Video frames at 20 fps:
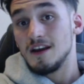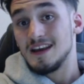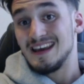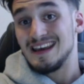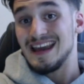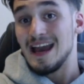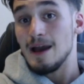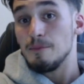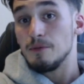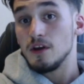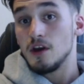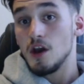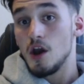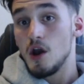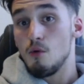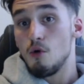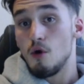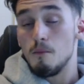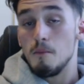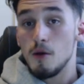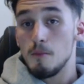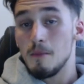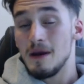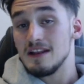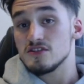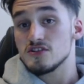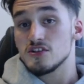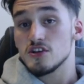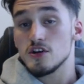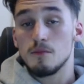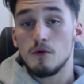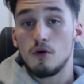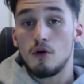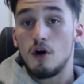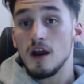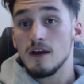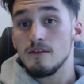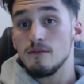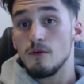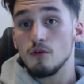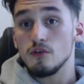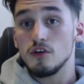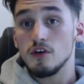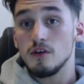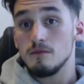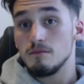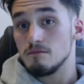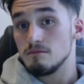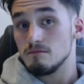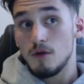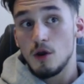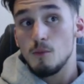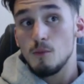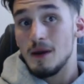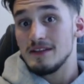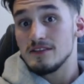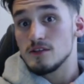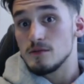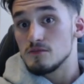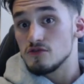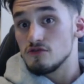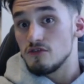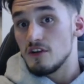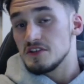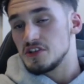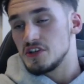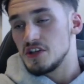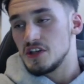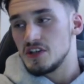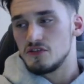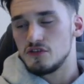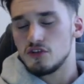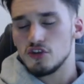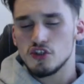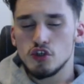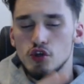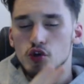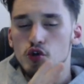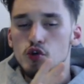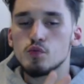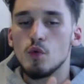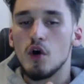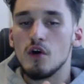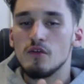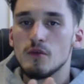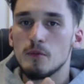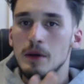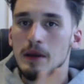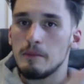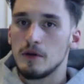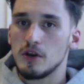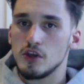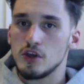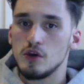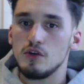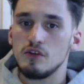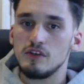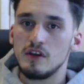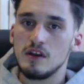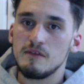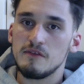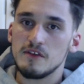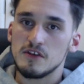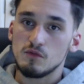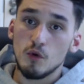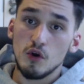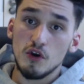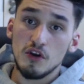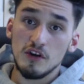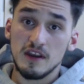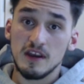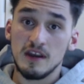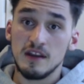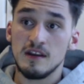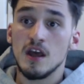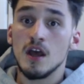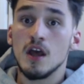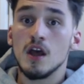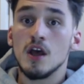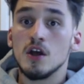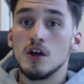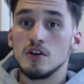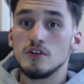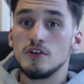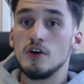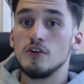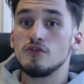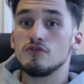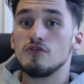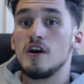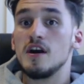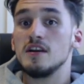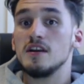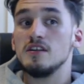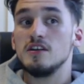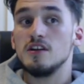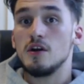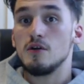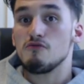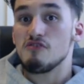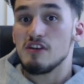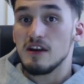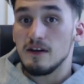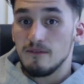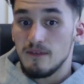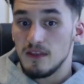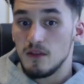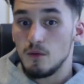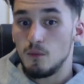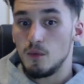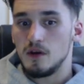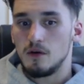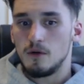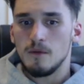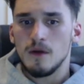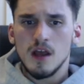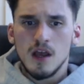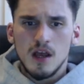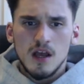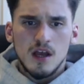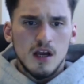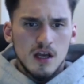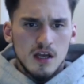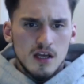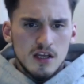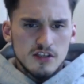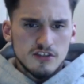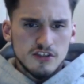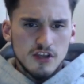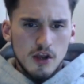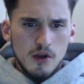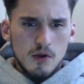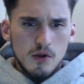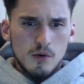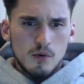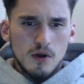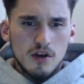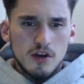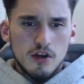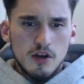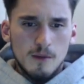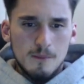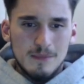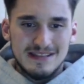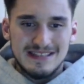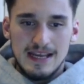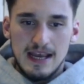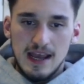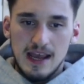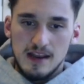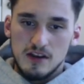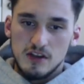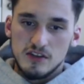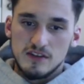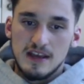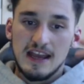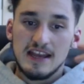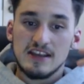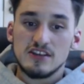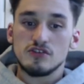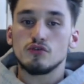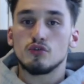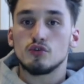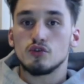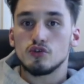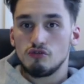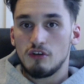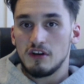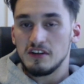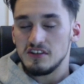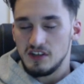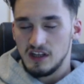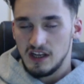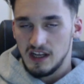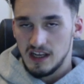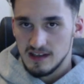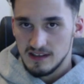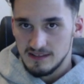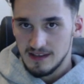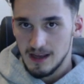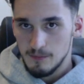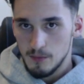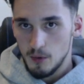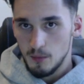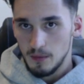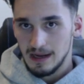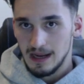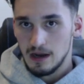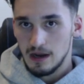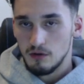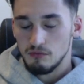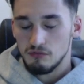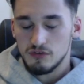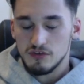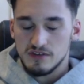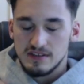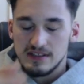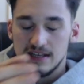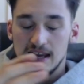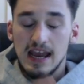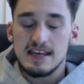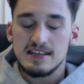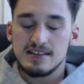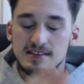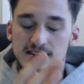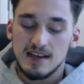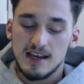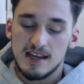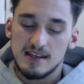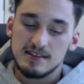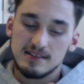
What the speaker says: like a gap and go or momentum or high volume momentum strategies, just use what other people are using. If it's working, don't try and, you know, reinvent the wheel. So number 10, test your strategy in a demo account. Just test